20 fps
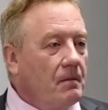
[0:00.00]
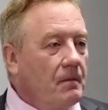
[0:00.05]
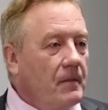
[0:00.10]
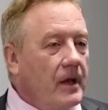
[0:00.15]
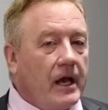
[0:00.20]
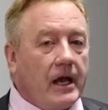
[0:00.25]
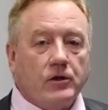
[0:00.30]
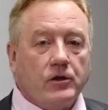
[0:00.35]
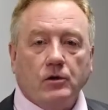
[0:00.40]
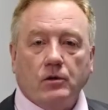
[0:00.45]

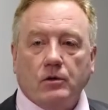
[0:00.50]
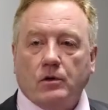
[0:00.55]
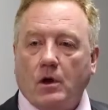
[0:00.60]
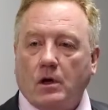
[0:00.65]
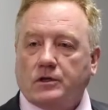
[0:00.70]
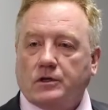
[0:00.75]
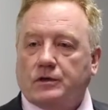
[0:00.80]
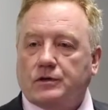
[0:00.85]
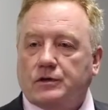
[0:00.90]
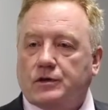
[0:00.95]
and you're
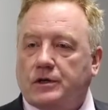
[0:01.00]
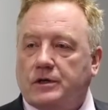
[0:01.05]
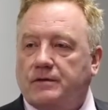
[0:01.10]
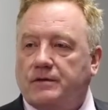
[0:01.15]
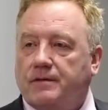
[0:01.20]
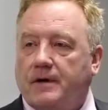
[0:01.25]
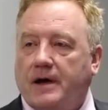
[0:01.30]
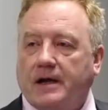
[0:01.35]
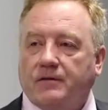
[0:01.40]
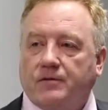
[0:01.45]
not a
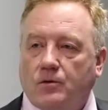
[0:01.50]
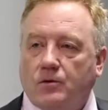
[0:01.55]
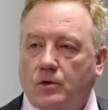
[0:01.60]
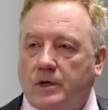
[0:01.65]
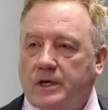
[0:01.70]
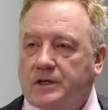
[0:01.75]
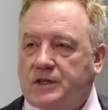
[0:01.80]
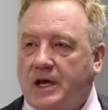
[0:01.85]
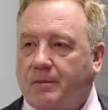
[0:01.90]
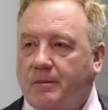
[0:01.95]
certified fraud
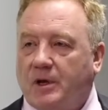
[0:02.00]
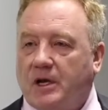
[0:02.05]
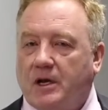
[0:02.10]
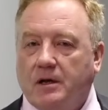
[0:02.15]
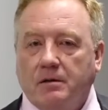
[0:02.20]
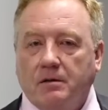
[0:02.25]
examiner,